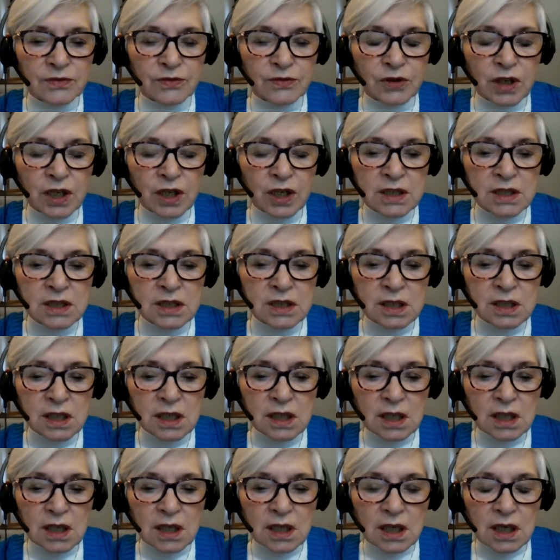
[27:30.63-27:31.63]
France
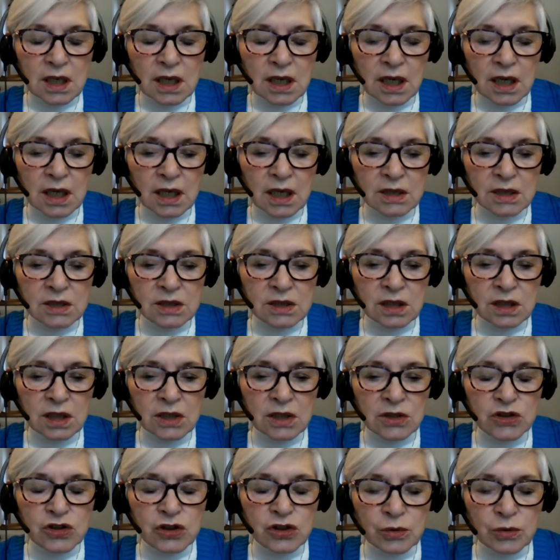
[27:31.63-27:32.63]
and
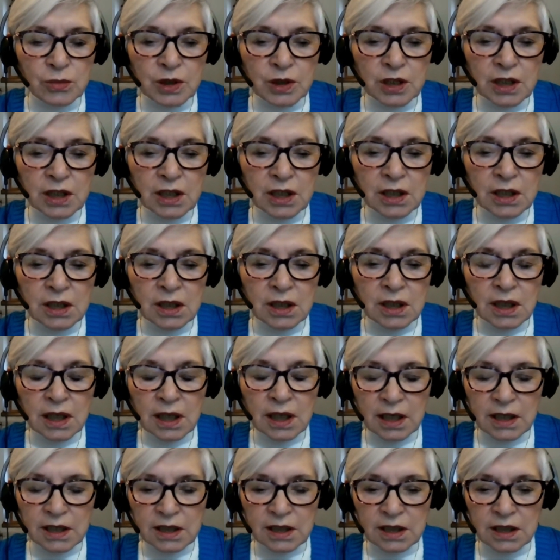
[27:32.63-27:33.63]
Germany
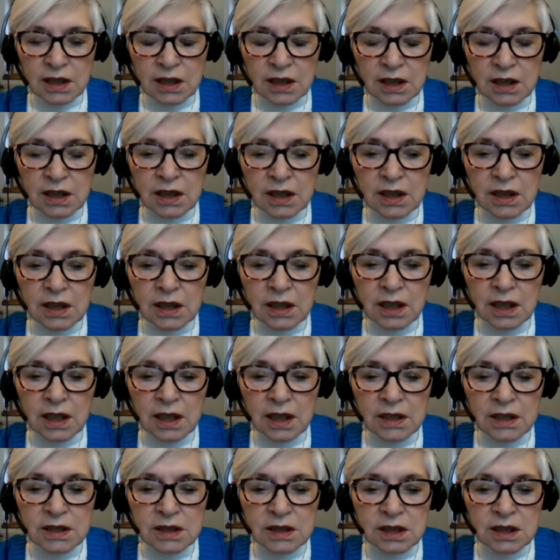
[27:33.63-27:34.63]
and Italy,
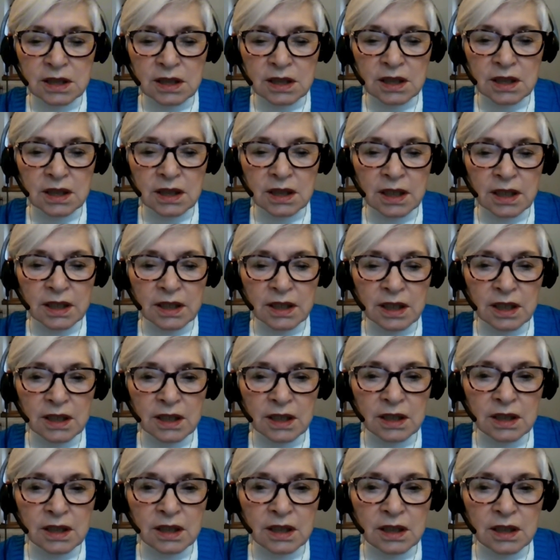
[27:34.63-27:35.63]
and
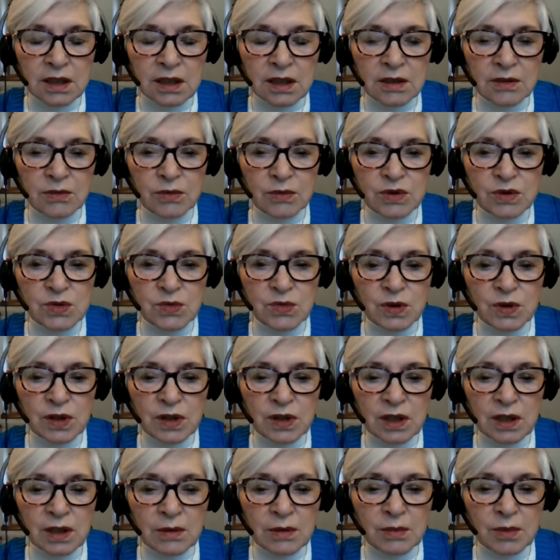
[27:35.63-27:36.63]
then was with
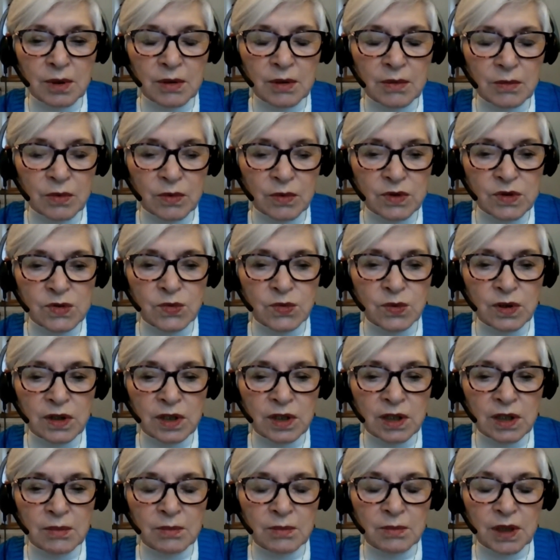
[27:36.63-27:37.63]

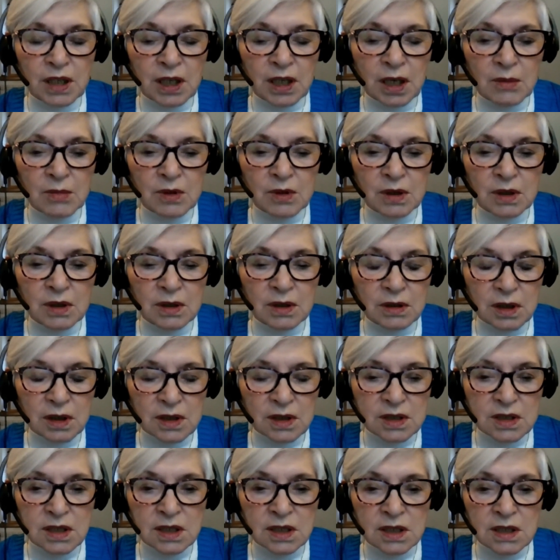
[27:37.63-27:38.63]
the became a
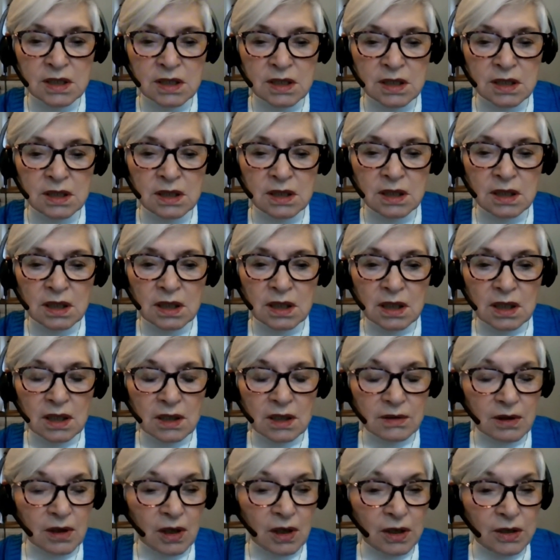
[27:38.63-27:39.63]
citizen
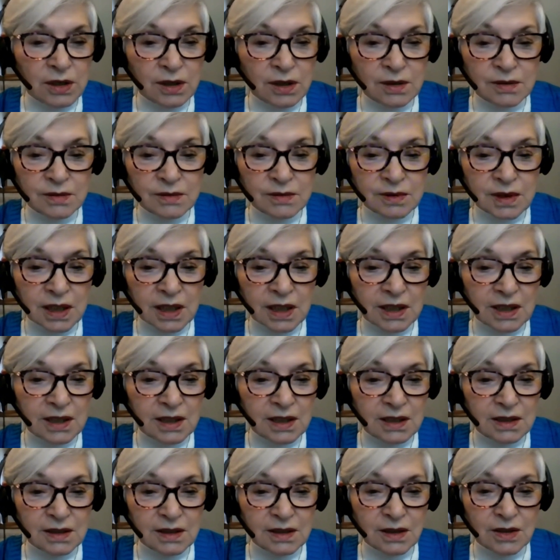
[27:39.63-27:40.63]
on
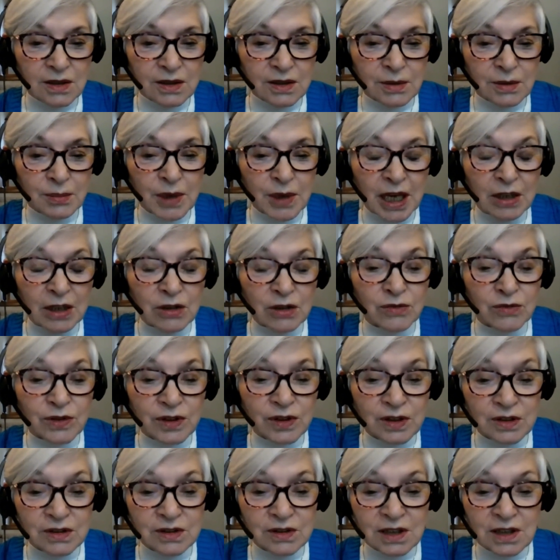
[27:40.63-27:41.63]
the
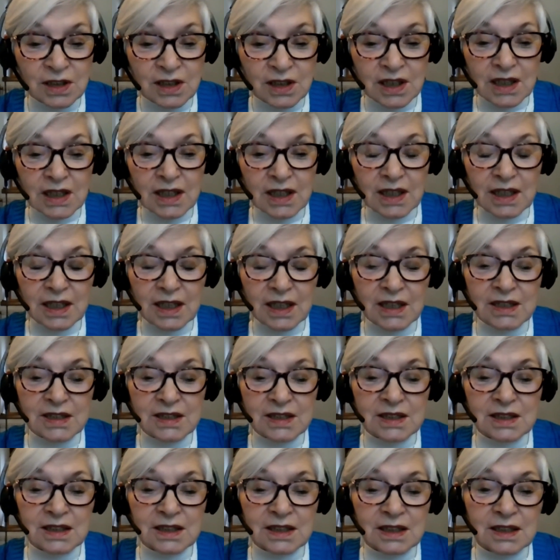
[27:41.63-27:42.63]
battlefield,
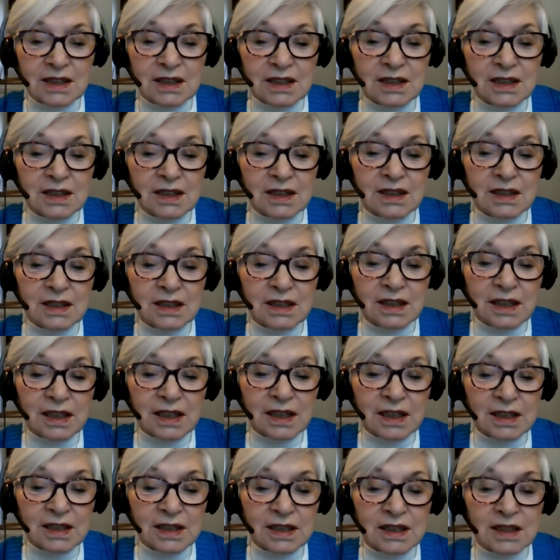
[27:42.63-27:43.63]
and uh,
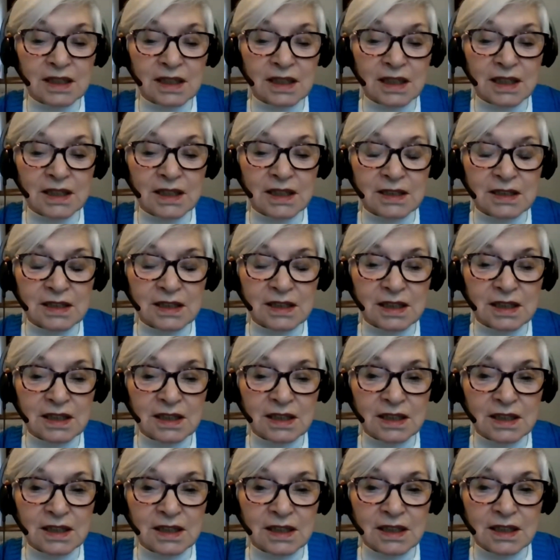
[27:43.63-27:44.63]
and and
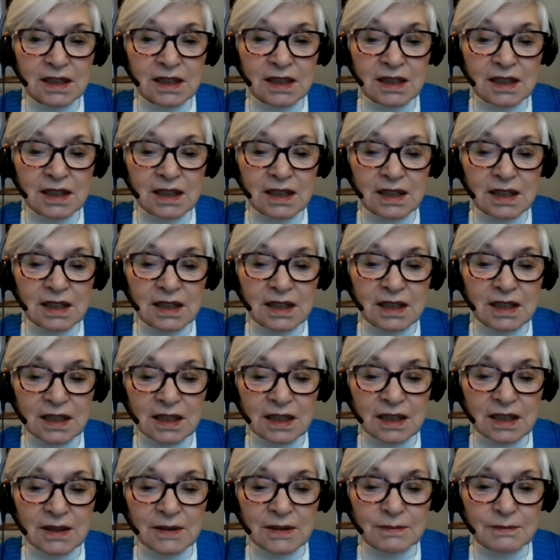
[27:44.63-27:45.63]
uh,
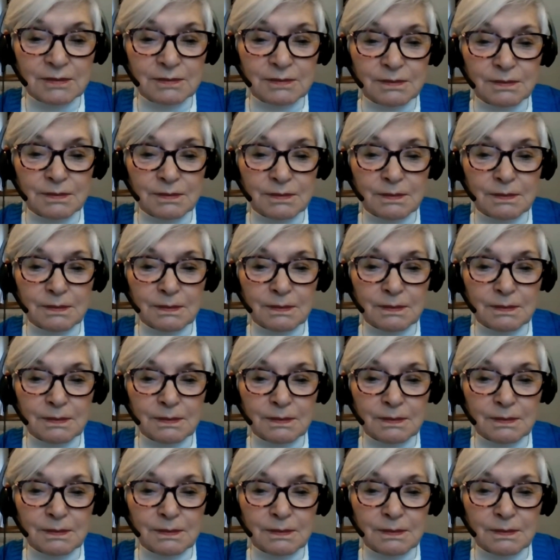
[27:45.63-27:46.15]
um,